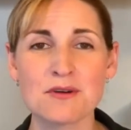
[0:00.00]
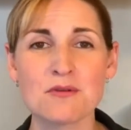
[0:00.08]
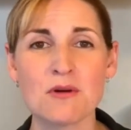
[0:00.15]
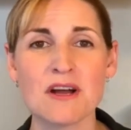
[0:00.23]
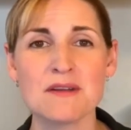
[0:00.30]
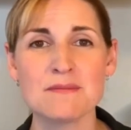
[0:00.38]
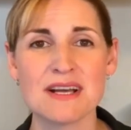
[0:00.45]

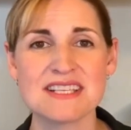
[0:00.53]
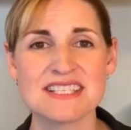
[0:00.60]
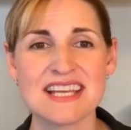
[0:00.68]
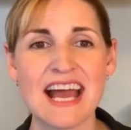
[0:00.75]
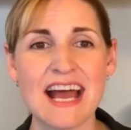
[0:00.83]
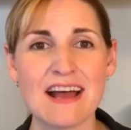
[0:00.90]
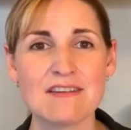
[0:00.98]
1
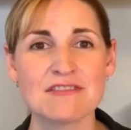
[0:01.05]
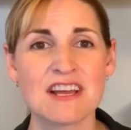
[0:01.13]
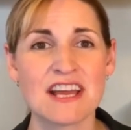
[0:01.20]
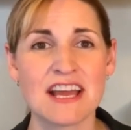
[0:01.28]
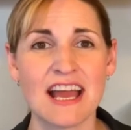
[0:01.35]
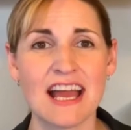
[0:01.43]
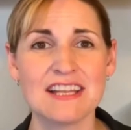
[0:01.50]
must-have.
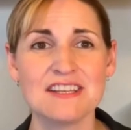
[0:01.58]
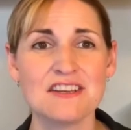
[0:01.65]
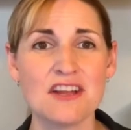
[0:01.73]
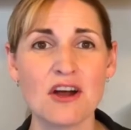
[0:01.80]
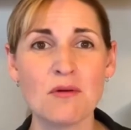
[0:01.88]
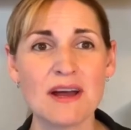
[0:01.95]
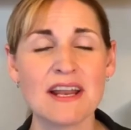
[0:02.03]
And you know
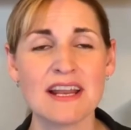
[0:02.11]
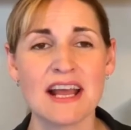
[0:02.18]
what?